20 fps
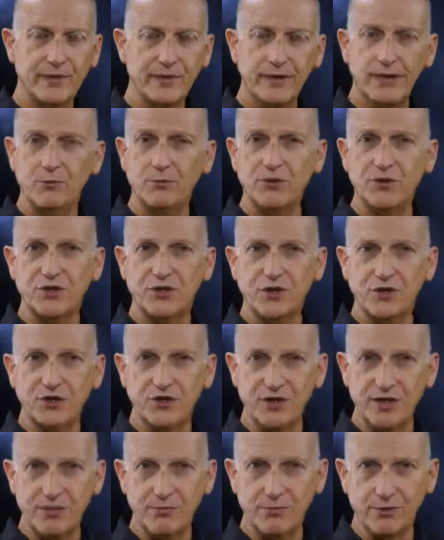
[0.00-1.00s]
It was
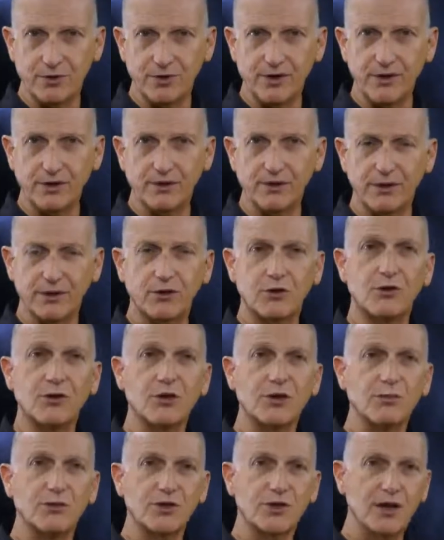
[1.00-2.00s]
December, near the
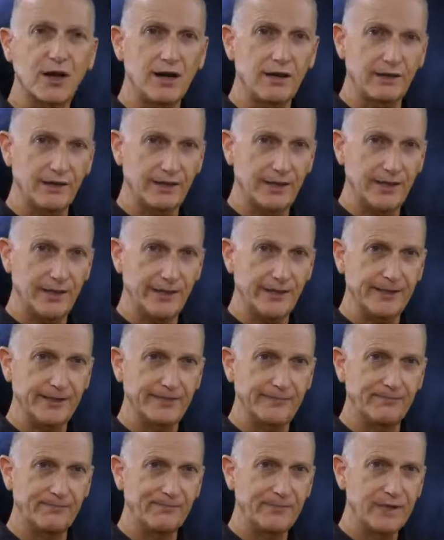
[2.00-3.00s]
Christmas holiday.
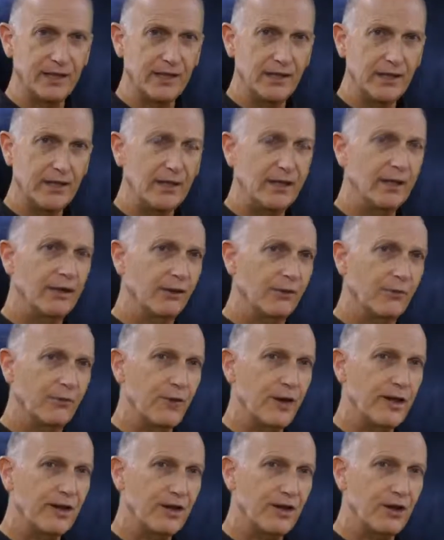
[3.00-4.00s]
A
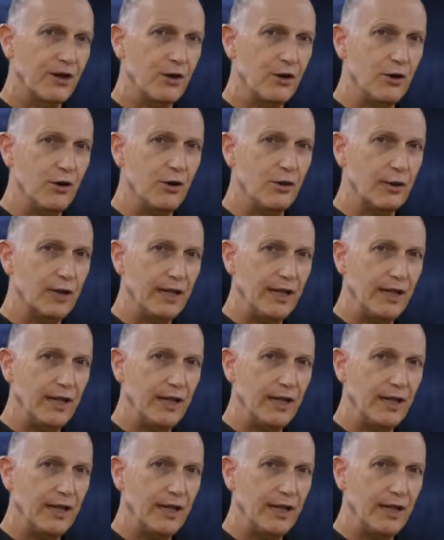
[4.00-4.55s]
frantic call